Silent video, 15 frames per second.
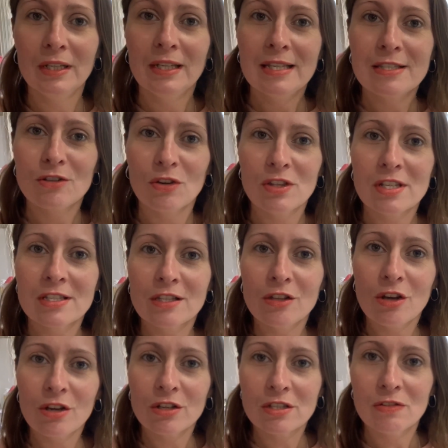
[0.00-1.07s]
So there's
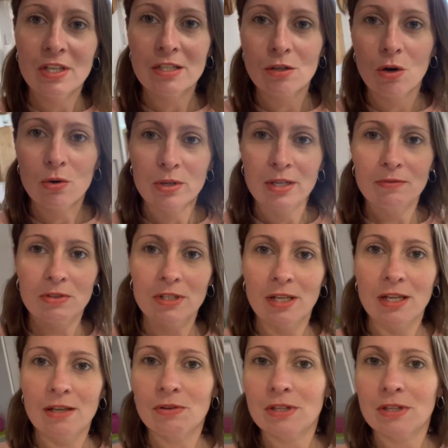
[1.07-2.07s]
lots of things. Oh, and even